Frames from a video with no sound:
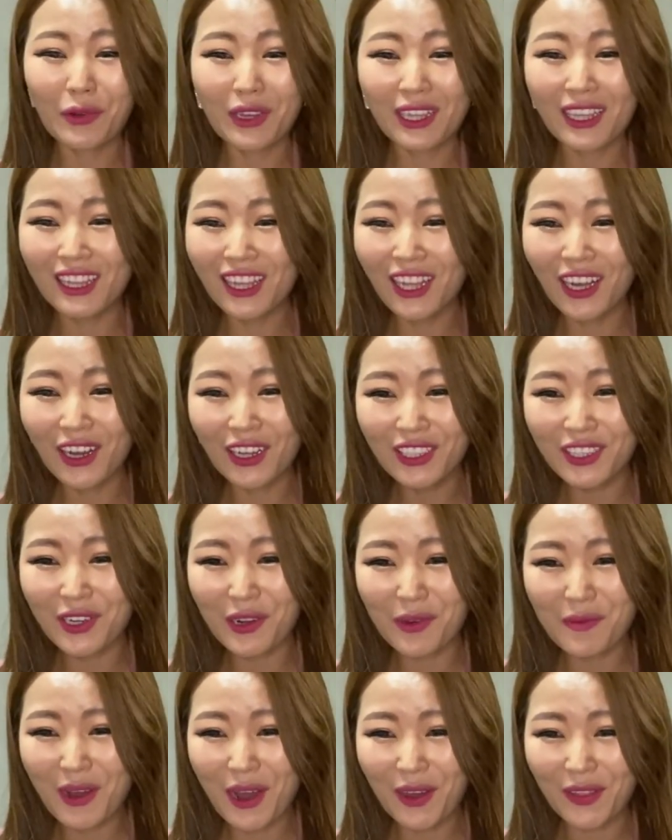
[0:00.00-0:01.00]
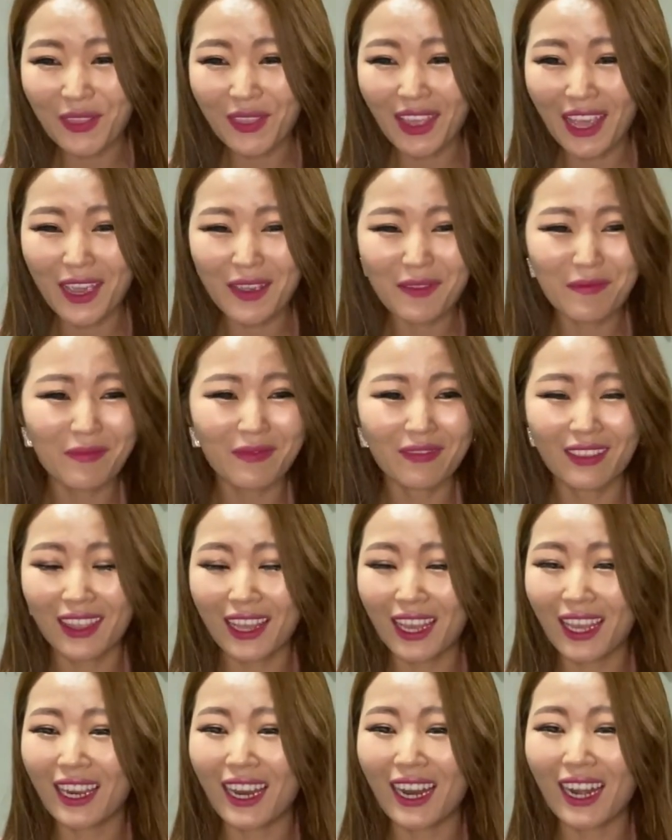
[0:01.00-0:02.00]
we learned about them,
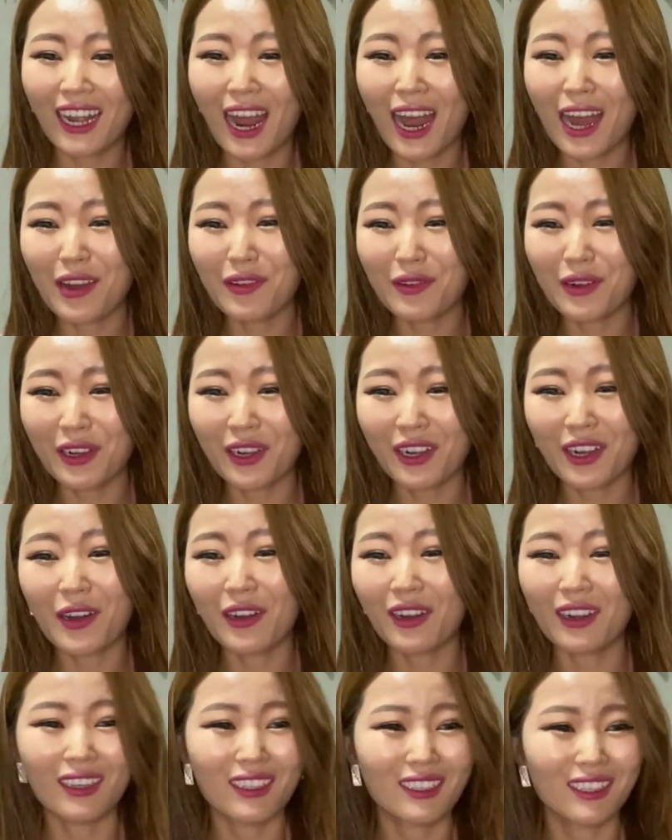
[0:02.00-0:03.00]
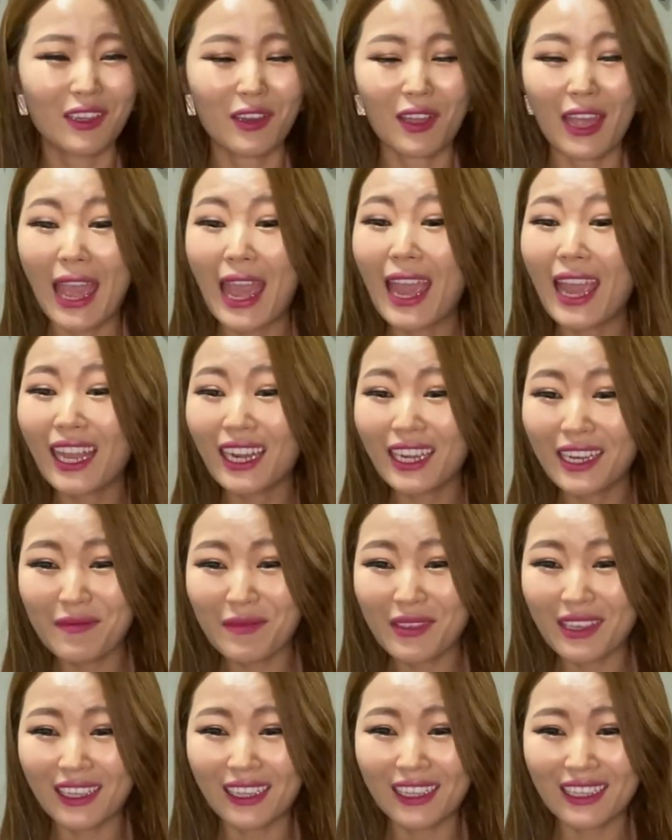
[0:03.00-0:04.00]
they are our uh, the
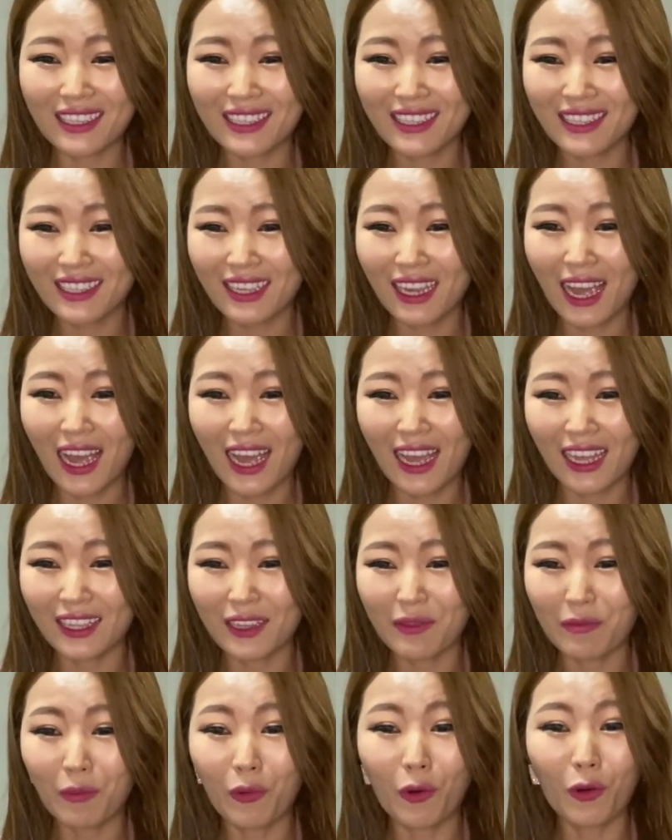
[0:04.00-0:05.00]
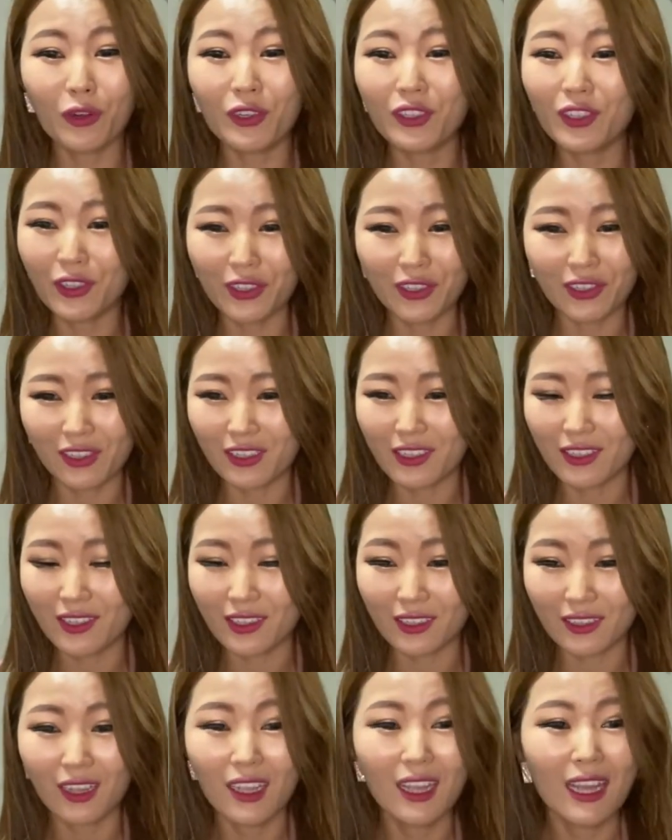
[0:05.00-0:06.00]
enemies and murderers.